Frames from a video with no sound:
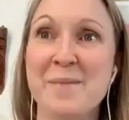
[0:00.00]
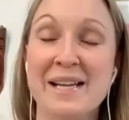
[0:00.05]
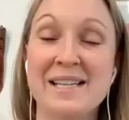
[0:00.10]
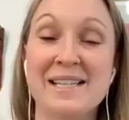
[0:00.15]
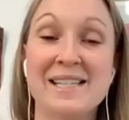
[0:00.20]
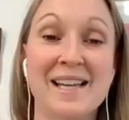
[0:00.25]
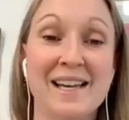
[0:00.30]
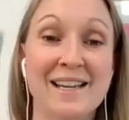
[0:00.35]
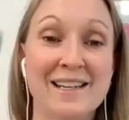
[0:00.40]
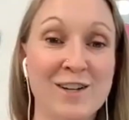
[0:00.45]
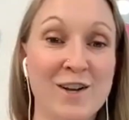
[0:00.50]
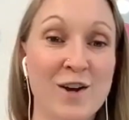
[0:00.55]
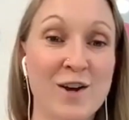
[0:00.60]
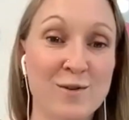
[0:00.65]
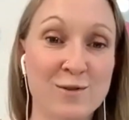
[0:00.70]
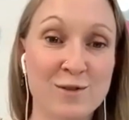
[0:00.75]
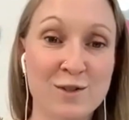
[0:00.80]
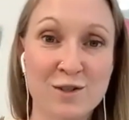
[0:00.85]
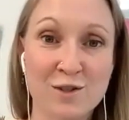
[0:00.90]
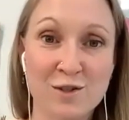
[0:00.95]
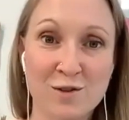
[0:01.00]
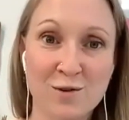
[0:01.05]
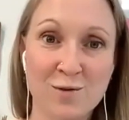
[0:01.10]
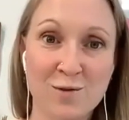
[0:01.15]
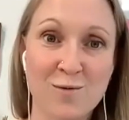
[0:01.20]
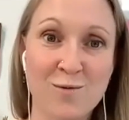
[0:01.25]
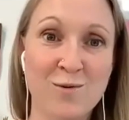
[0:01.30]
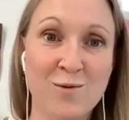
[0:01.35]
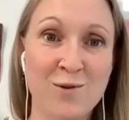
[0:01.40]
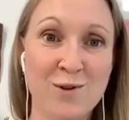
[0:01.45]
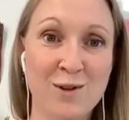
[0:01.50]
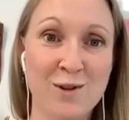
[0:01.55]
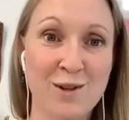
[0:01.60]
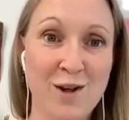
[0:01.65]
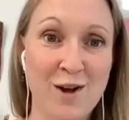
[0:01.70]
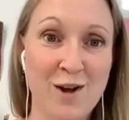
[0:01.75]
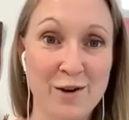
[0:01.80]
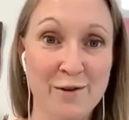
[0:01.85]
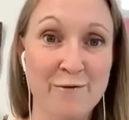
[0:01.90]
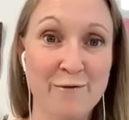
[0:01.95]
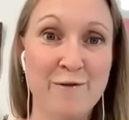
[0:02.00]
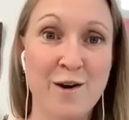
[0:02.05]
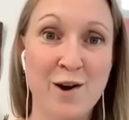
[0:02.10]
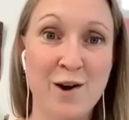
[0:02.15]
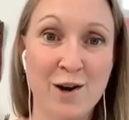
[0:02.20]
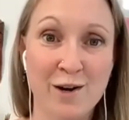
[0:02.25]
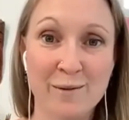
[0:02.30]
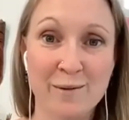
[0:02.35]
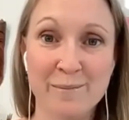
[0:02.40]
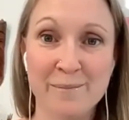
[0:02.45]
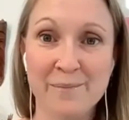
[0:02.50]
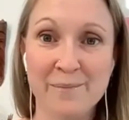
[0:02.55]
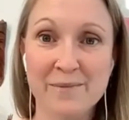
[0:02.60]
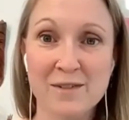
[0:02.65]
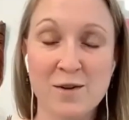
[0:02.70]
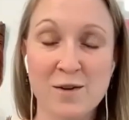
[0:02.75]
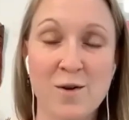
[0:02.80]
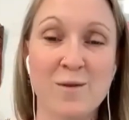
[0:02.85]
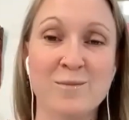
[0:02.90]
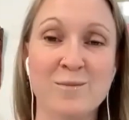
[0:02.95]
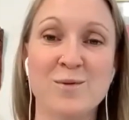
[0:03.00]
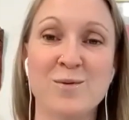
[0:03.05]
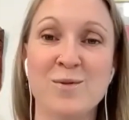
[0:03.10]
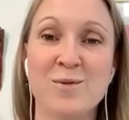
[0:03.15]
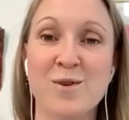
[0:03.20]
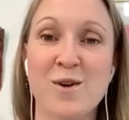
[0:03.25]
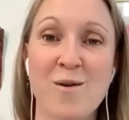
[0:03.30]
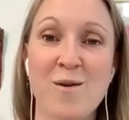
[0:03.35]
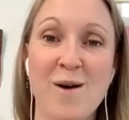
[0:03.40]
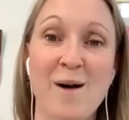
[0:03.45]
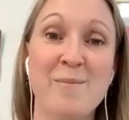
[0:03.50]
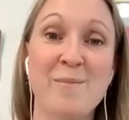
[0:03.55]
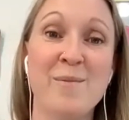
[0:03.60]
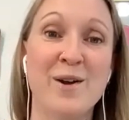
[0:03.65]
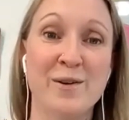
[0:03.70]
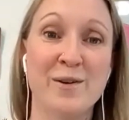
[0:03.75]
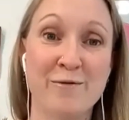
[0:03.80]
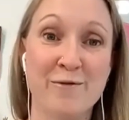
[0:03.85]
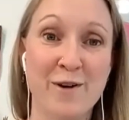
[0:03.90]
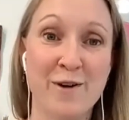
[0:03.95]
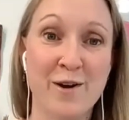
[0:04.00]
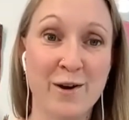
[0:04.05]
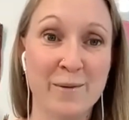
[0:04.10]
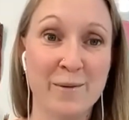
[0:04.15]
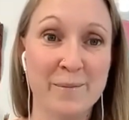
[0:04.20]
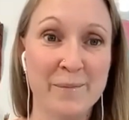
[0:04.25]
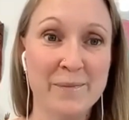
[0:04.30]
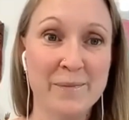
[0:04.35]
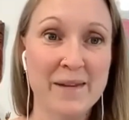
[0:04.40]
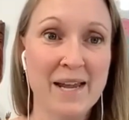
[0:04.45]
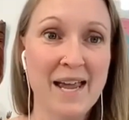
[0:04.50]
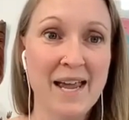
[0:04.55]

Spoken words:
my son goes to school on a farm. It's a homeschool co-op on a farm.